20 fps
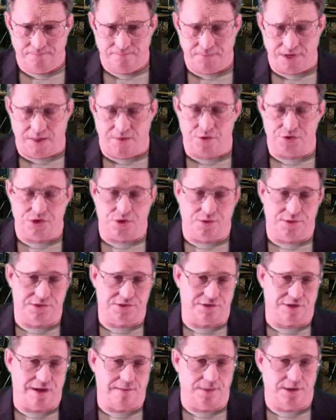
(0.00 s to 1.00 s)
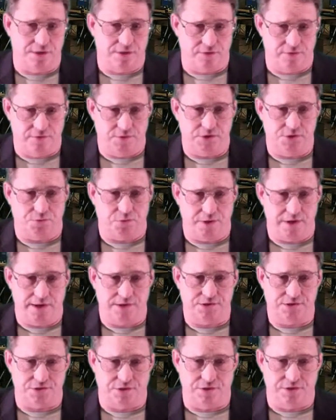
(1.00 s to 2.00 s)
Now there's no assignment due this week,
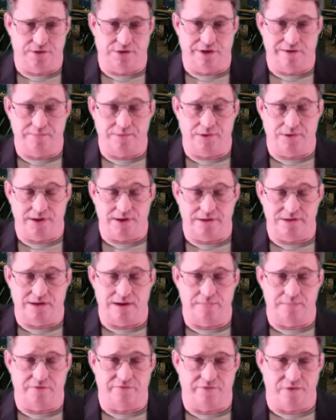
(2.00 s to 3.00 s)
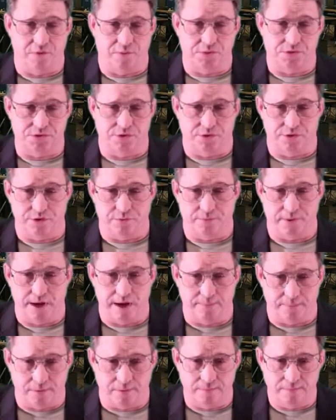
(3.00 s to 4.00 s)
so you'll have plenty of time to focus on your
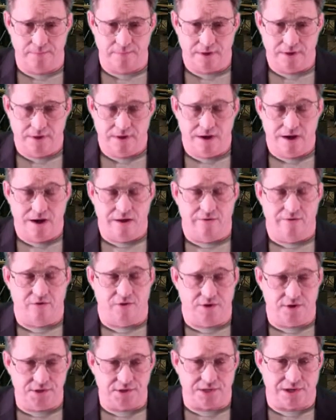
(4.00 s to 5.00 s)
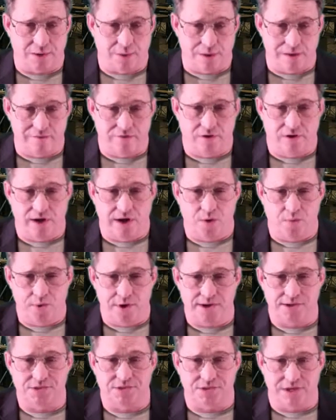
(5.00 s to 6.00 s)
paper. There is, however, a
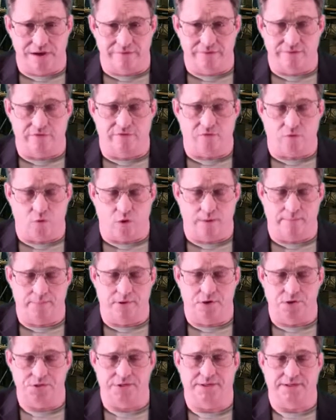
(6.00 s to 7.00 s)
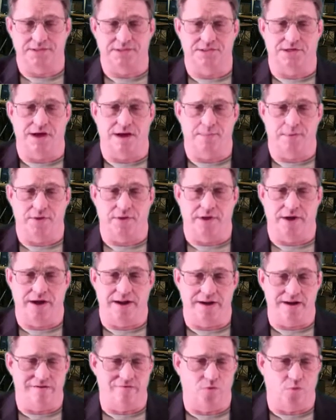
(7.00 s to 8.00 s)
week 7 forum posting assignment that I
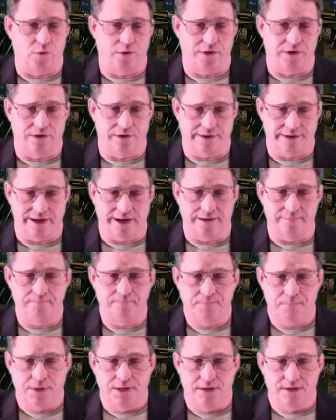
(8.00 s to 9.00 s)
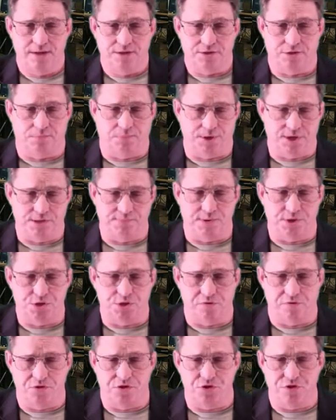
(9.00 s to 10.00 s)
need everyone to look at. So please be
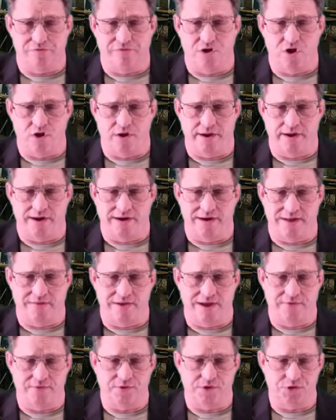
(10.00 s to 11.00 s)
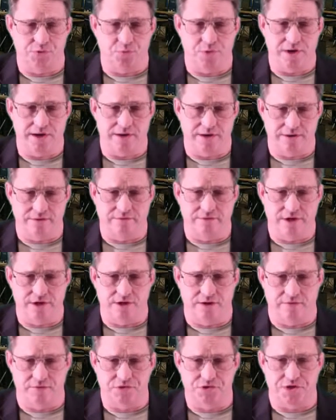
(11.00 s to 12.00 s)
sure that you've gone and done that this week, and you
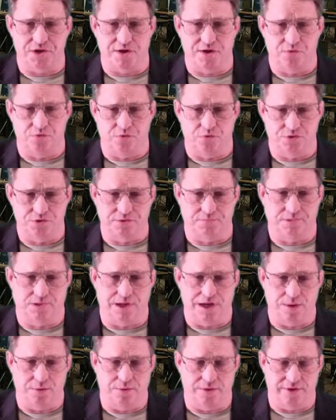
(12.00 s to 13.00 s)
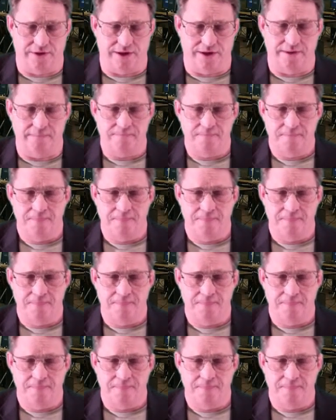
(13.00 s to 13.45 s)
know the standard rules apply with that.